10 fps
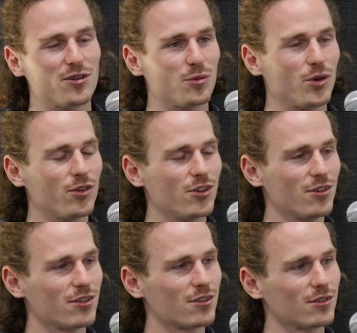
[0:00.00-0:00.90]
for the World
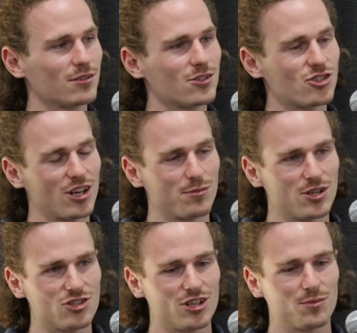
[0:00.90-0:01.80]
Youth
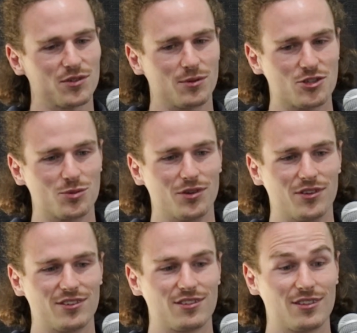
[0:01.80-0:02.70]
Championships, which
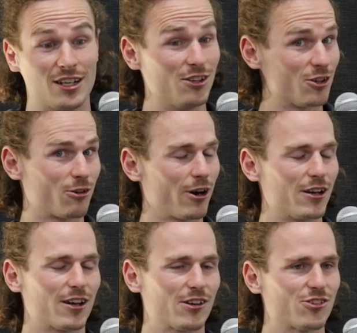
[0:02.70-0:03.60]
was in
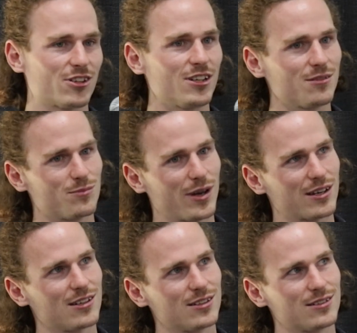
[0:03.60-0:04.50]
Ukraine, actually,
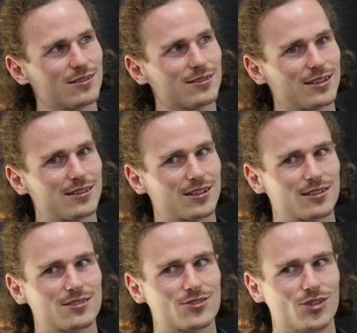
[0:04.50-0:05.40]
back in, I
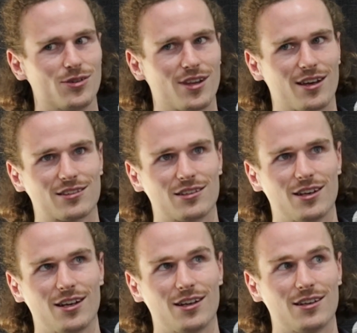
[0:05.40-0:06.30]
think,
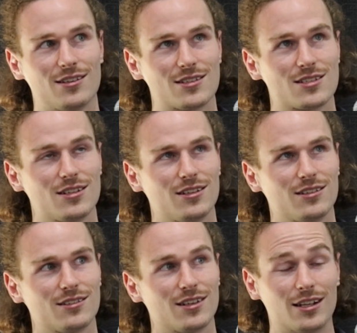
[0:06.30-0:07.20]

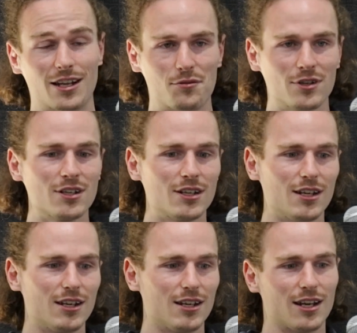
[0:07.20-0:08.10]
2011.
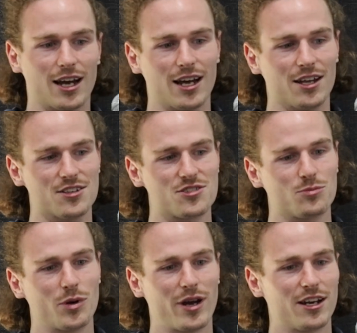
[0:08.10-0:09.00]
And
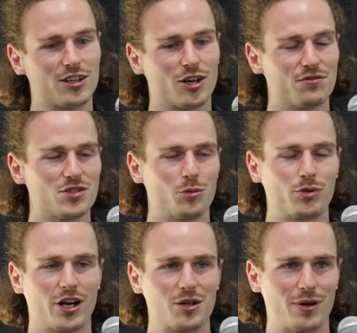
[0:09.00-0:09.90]
we were heading off to a
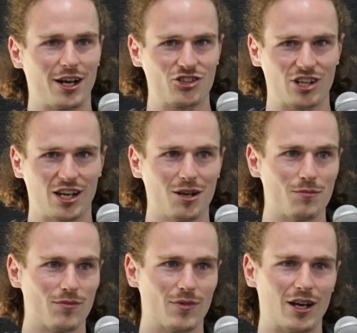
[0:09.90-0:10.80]
pre-departure
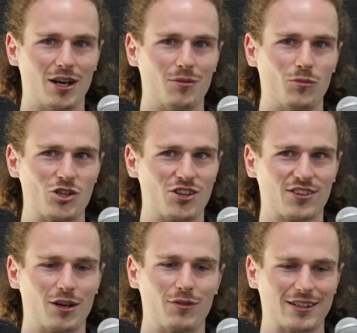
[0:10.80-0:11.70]
camp, which
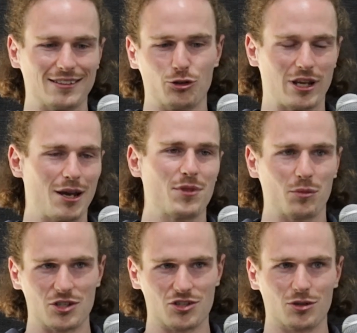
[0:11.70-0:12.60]
is kind of like a little camp
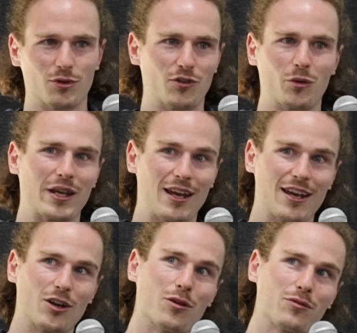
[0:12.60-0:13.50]
that we do before we
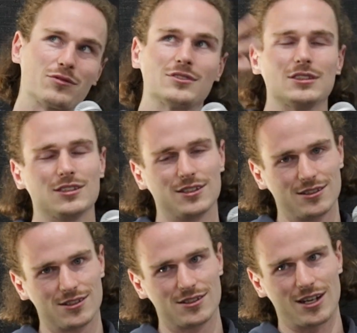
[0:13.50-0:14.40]
head off
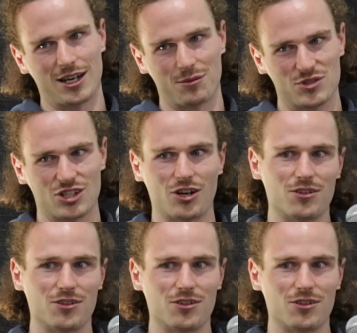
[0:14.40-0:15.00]
to